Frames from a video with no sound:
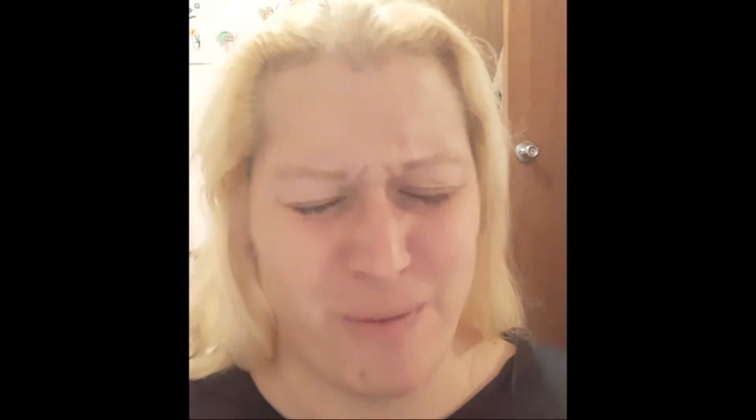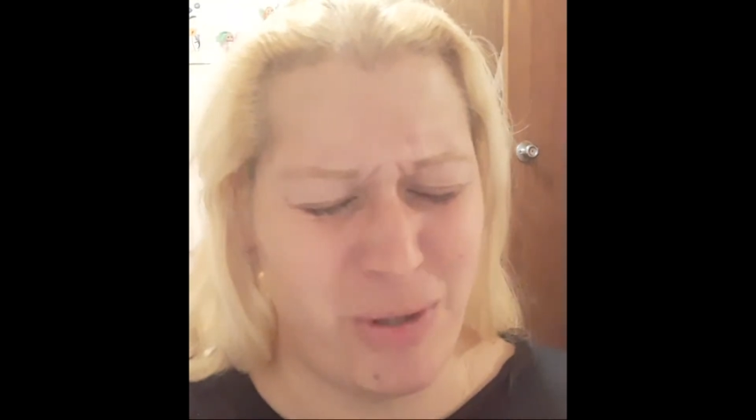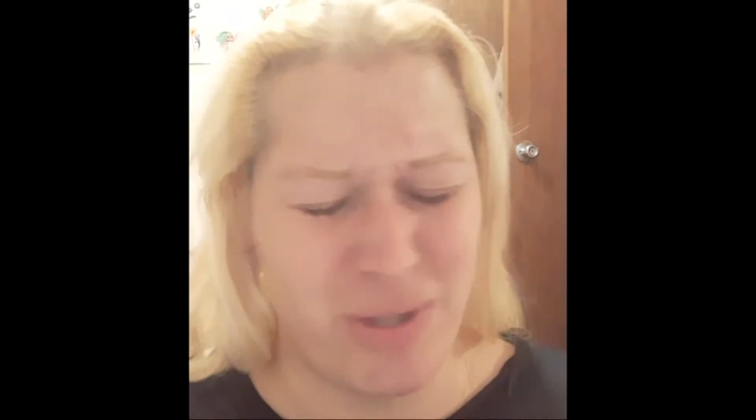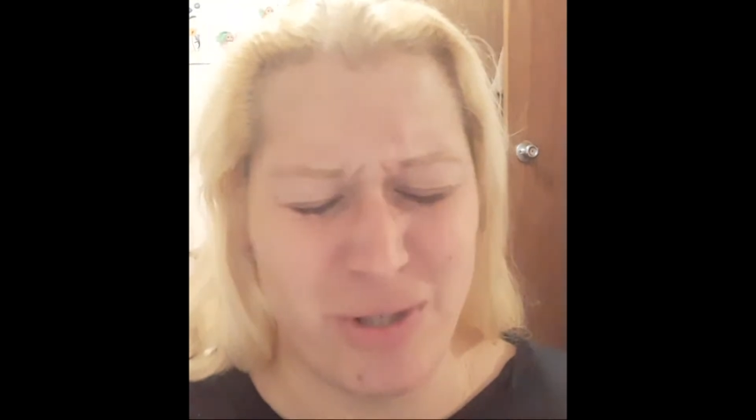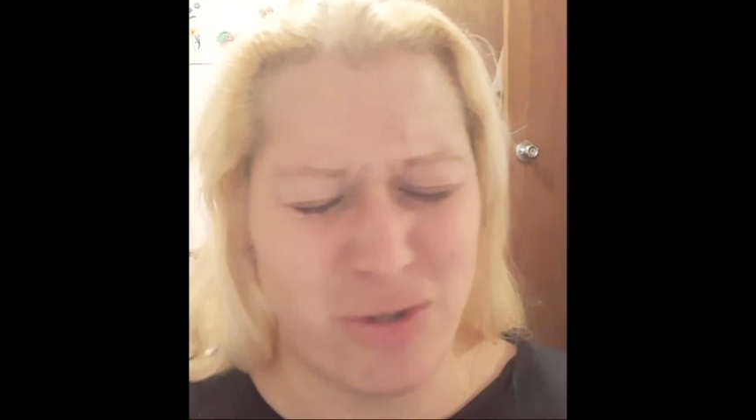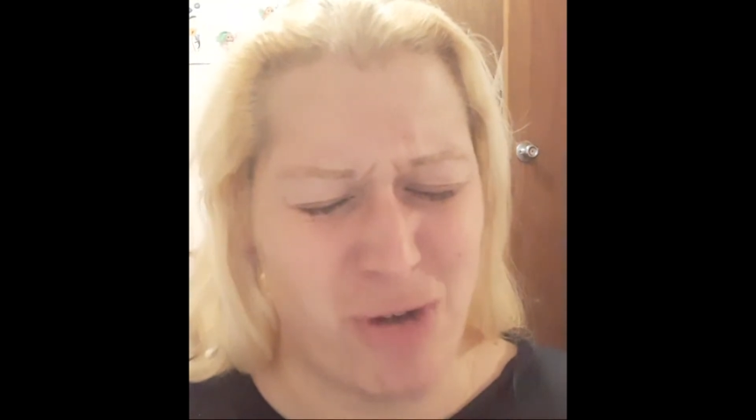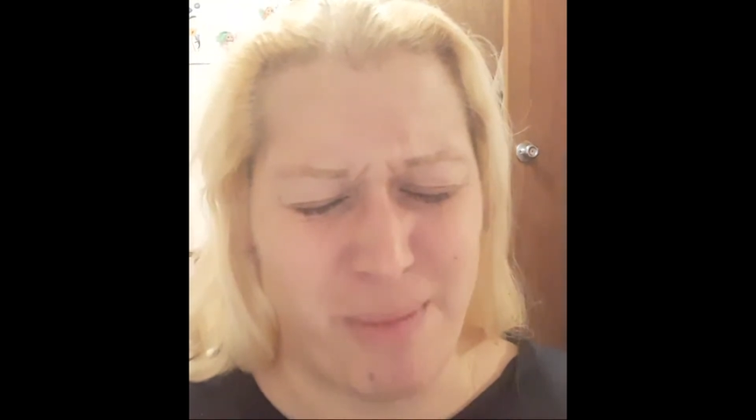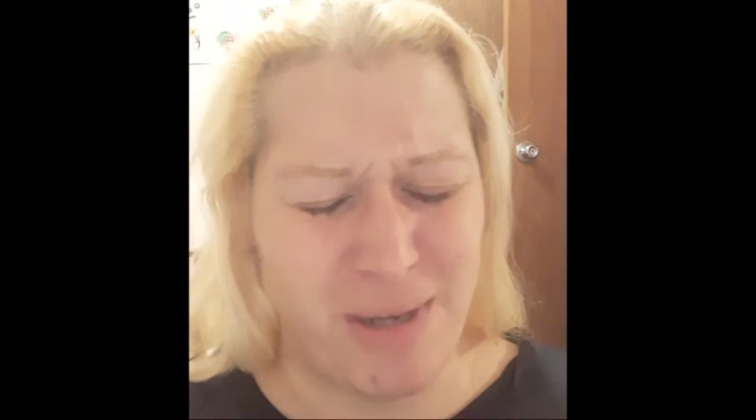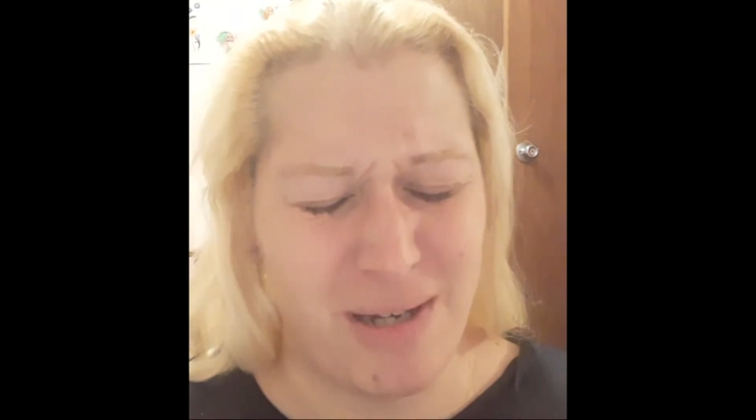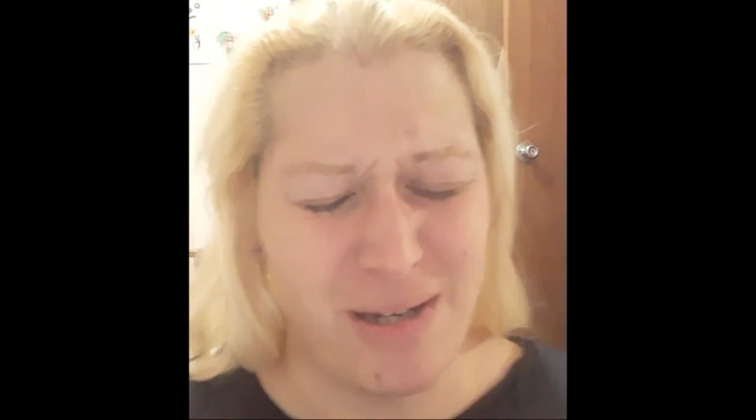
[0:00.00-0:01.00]
and
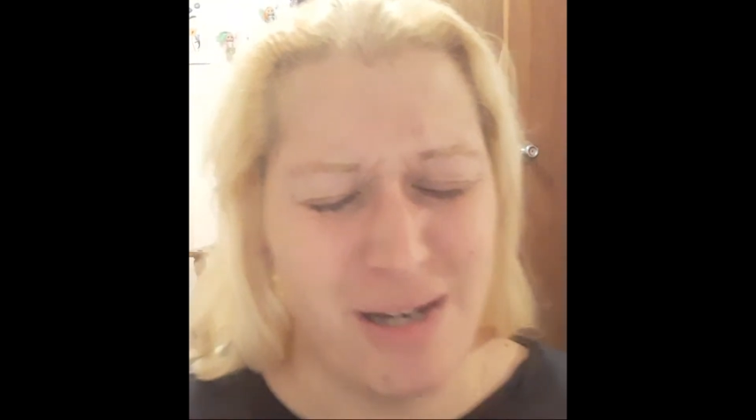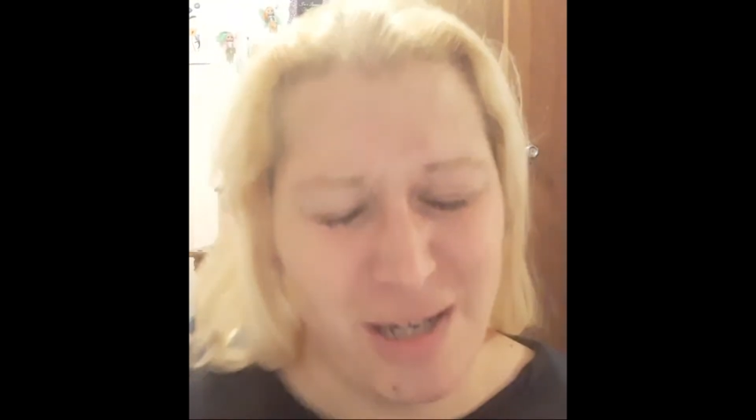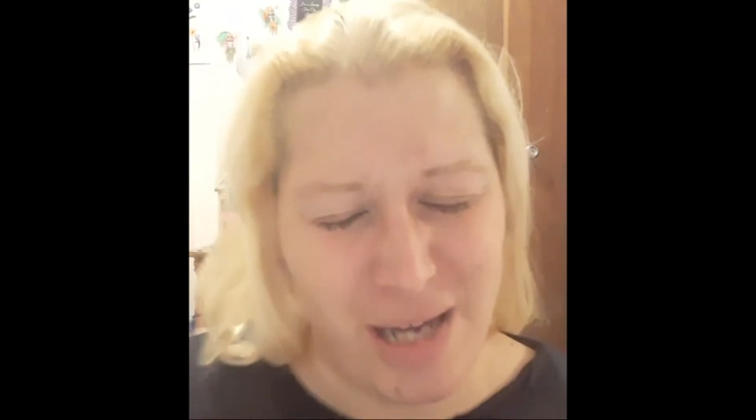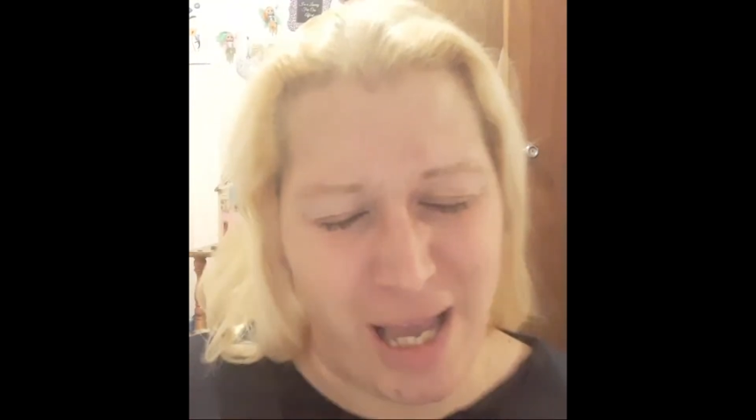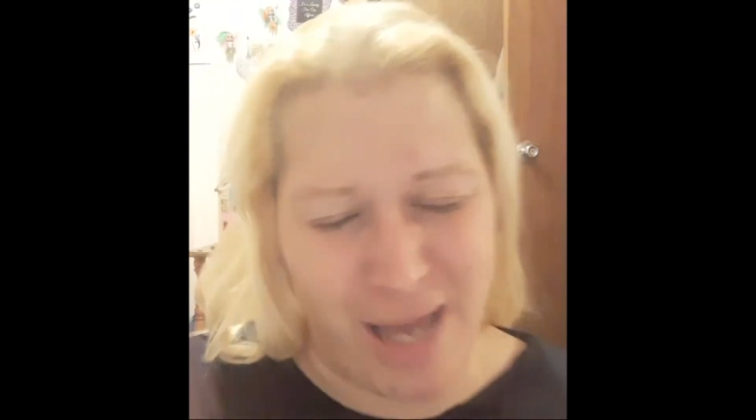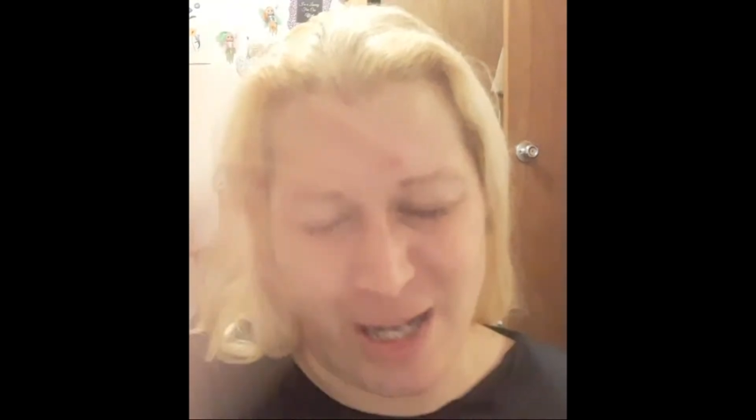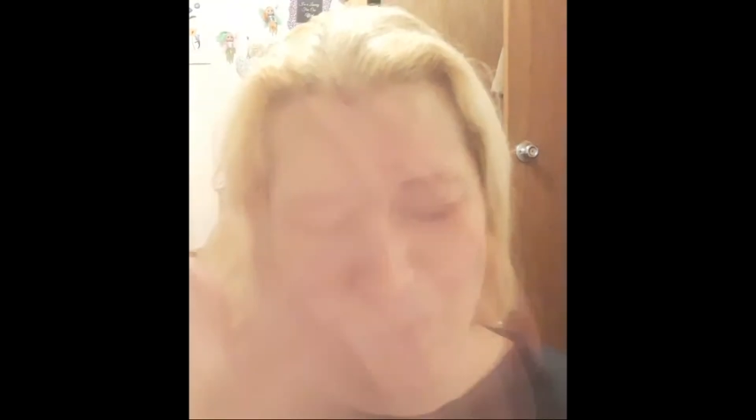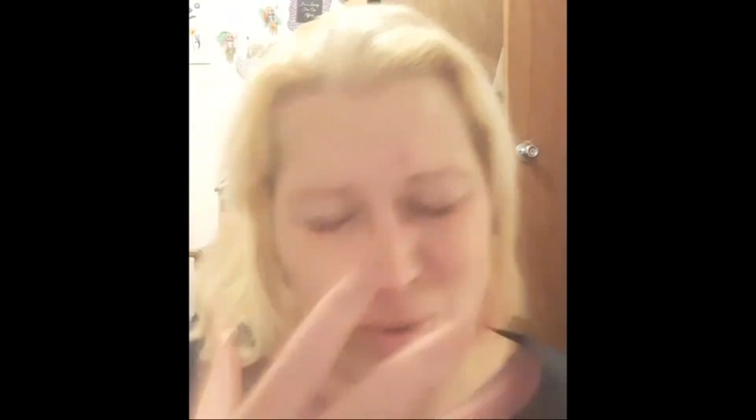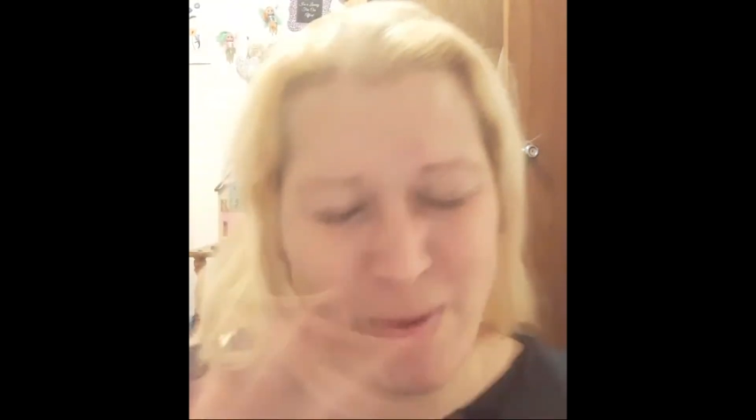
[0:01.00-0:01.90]
trauma, and that's why we have